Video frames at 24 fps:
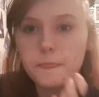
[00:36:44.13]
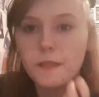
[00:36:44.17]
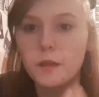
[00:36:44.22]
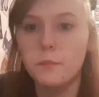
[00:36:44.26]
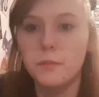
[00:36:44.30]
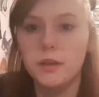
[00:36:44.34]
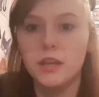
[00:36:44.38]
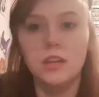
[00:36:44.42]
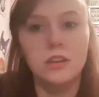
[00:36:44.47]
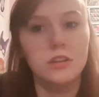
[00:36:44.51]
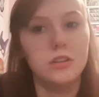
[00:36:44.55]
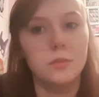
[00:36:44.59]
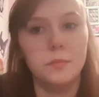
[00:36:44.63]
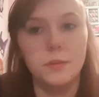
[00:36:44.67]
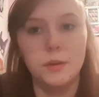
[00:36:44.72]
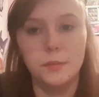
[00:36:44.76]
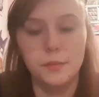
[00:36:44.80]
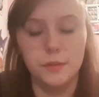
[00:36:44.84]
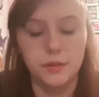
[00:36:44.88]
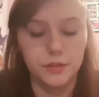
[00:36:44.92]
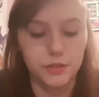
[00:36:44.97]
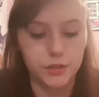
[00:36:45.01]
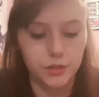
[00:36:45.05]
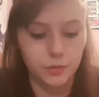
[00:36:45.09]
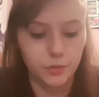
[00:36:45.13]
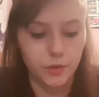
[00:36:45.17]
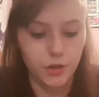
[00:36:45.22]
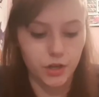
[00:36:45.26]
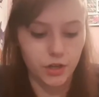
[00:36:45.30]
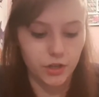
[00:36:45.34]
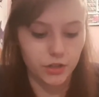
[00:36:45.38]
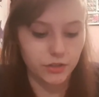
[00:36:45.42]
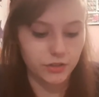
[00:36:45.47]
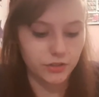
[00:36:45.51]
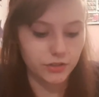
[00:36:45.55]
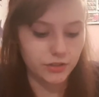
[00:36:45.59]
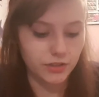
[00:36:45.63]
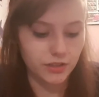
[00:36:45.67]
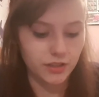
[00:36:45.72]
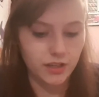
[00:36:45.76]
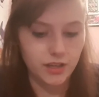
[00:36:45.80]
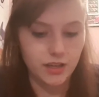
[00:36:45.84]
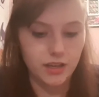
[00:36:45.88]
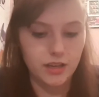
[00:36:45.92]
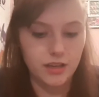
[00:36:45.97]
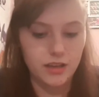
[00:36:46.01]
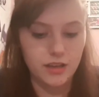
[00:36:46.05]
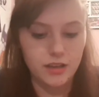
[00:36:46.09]
Meeting new people is the worst.
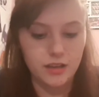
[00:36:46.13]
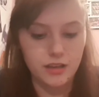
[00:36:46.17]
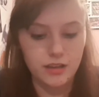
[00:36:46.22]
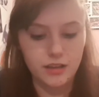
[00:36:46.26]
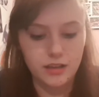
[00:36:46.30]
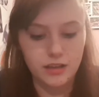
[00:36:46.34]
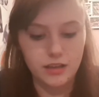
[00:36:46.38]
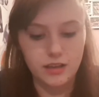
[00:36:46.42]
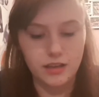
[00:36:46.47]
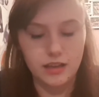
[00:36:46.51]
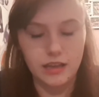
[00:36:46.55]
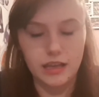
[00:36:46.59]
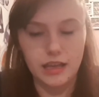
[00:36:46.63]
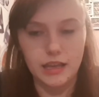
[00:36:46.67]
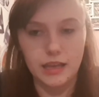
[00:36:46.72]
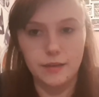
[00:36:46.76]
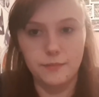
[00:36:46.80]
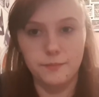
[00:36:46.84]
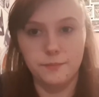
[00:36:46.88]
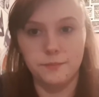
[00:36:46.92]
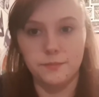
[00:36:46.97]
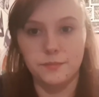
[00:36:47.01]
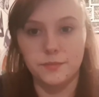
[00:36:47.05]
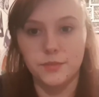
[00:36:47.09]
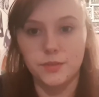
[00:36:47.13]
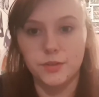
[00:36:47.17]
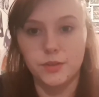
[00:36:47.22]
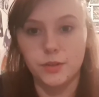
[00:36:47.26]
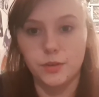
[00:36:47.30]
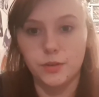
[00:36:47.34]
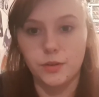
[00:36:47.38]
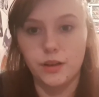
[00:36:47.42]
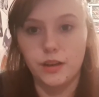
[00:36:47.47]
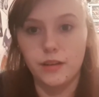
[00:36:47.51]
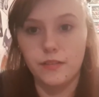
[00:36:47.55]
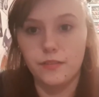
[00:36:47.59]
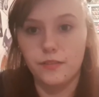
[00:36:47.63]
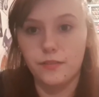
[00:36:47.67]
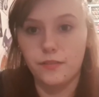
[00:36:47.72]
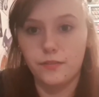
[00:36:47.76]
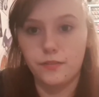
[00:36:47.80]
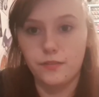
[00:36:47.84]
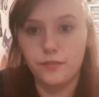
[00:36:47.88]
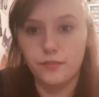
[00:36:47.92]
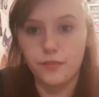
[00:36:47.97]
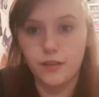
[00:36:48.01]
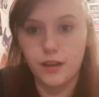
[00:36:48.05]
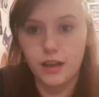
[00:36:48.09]
So
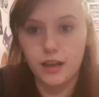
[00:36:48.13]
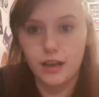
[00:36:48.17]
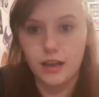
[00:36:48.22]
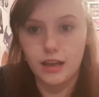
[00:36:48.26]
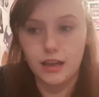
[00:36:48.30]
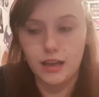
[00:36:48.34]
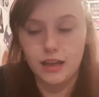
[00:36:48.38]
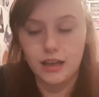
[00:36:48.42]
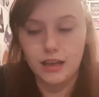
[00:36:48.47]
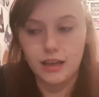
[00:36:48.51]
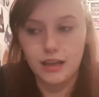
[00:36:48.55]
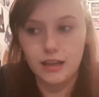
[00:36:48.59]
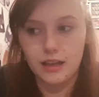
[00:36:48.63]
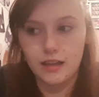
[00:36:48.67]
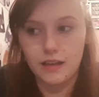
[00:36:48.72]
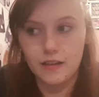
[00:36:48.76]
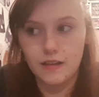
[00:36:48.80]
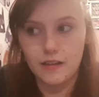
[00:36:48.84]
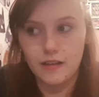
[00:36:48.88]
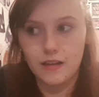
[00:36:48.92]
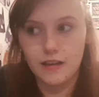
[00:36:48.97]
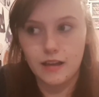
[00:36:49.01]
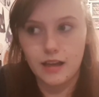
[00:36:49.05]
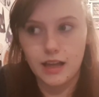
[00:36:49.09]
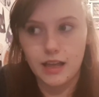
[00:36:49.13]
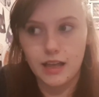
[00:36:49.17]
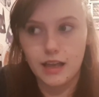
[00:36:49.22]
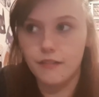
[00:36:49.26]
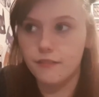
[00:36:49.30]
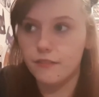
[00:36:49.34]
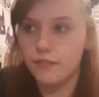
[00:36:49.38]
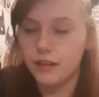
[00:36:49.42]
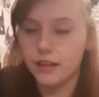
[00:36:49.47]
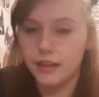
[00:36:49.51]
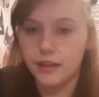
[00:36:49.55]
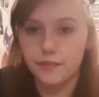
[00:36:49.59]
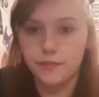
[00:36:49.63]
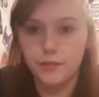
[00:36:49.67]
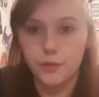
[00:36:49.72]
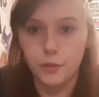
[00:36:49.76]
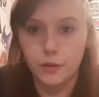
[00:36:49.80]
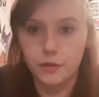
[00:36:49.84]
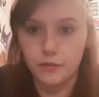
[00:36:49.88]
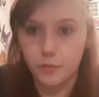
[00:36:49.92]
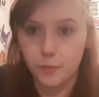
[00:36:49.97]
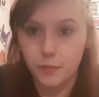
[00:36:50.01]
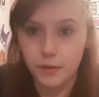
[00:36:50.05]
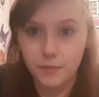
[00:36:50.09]
if if
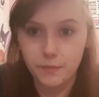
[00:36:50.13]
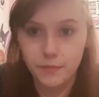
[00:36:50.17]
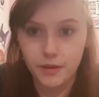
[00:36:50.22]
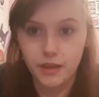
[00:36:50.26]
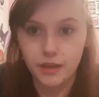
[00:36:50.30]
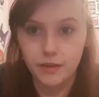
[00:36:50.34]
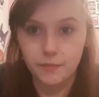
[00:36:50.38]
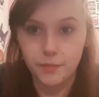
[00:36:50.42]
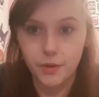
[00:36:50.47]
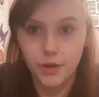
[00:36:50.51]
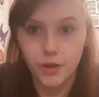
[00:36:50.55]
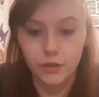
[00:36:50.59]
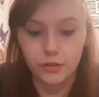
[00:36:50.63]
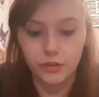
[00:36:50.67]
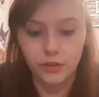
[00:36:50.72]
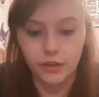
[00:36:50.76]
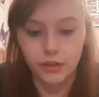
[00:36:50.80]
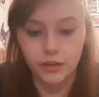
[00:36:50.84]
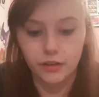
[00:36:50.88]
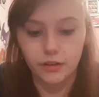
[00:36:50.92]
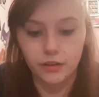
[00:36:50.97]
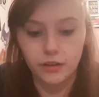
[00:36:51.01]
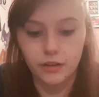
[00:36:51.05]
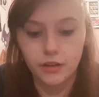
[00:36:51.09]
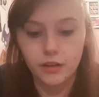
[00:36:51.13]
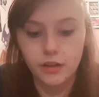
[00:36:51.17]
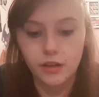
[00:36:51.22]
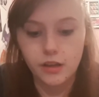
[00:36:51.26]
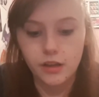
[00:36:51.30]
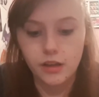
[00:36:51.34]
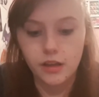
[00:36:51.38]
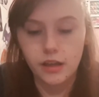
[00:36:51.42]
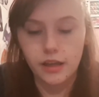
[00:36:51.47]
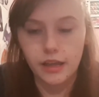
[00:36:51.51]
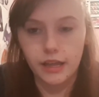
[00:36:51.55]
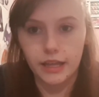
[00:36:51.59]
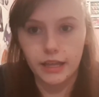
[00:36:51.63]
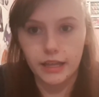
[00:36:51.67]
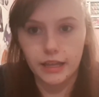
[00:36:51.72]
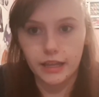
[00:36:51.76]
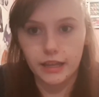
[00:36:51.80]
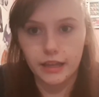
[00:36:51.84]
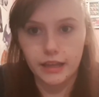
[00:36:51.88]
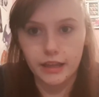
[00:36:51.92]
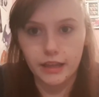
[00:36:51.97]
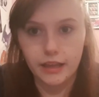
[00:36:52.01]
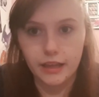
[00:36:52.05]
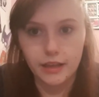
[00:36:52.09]
you ever meet me in person,
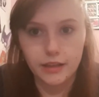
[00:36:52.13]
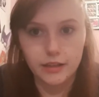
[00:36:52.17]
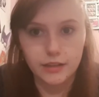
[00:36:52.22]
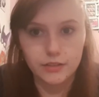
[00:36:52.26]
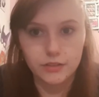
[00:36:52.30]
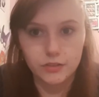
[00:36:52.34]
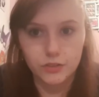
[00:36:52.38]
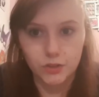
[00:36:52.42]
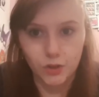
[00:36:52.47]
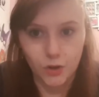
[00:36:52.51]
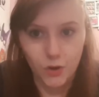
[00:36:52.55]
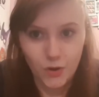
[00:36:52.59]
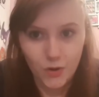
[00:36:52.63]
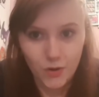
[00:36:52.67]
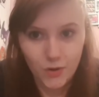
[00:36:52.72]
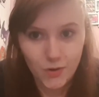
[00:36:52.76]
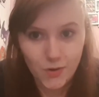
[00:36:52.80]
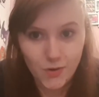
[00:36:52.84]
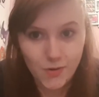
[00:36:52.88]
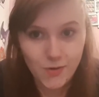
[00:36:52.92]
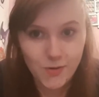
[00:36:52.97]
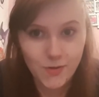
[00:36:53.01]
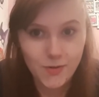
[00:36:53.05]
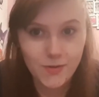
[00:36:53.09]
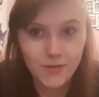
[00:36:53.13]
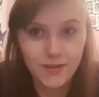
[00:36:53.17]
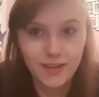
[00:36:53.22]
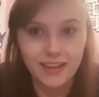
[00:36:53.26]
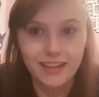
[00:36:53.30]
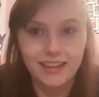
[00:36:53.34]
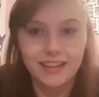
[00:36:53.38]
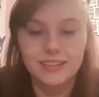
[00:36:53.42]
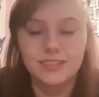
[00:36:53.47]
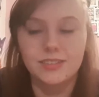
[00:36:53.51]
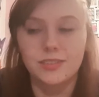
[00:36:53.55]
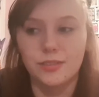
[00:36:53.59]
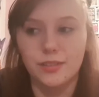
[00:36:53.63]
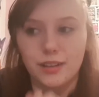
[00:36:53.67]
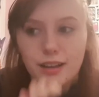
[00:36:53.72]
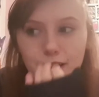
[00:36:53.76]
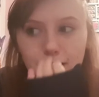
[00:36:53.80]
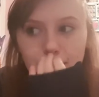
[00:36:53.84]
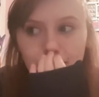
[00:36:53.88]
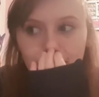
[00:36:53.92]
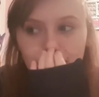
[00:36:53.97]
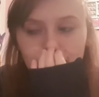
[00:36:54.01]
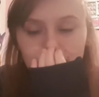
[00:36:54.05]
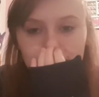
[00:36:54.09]
don't
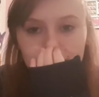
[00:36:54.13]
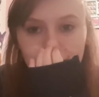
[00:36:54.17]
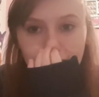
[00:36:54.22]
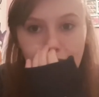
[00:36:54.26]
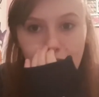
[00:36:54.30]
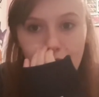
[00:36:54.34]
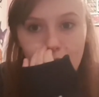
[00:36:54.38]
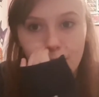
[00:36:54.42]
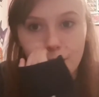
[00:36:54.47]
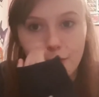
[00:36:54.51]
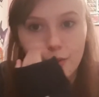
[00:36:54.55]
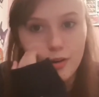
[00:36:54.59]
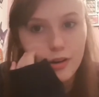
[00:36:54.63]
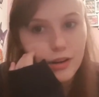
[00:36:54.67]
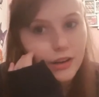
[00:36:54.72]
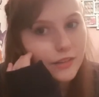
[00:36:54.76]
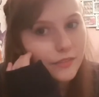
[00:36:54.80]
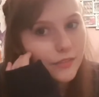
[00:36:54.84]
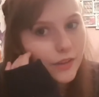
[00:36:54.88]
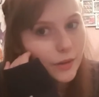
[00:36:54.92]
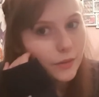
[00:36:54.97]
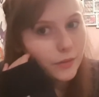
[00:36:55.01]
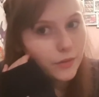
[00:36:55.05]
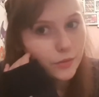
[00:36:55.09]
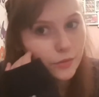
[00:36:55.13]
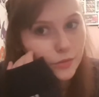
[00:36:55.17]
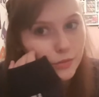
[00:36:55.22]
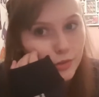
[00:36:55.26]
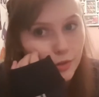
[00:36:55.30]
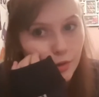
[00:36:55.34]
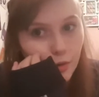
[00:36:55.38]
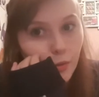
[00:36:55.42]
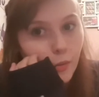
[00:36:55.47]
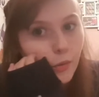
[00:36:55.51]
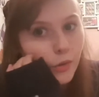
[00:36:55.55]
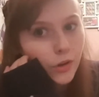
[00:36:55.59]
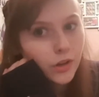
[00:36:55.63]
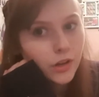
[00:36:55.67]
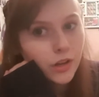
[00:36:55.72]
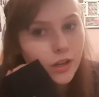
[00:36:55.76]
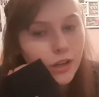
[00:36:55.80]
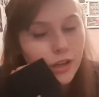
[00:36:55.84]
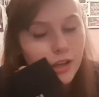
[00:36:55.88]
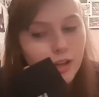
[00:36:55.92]
get like scared or worried if I don't talk.